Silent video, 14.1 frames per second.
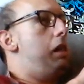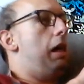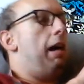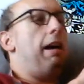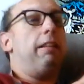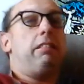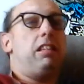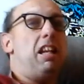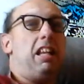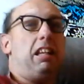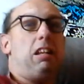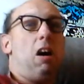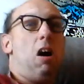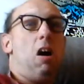uh, Diddy
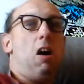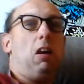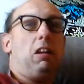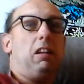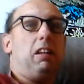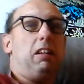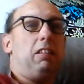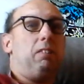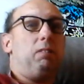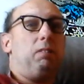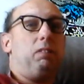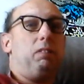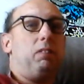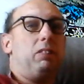Kong.
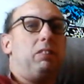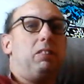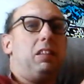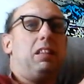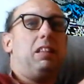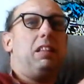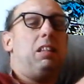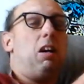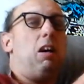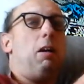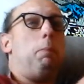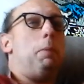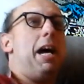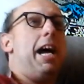They're
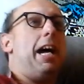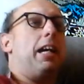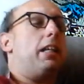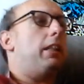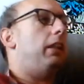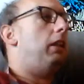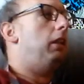all back.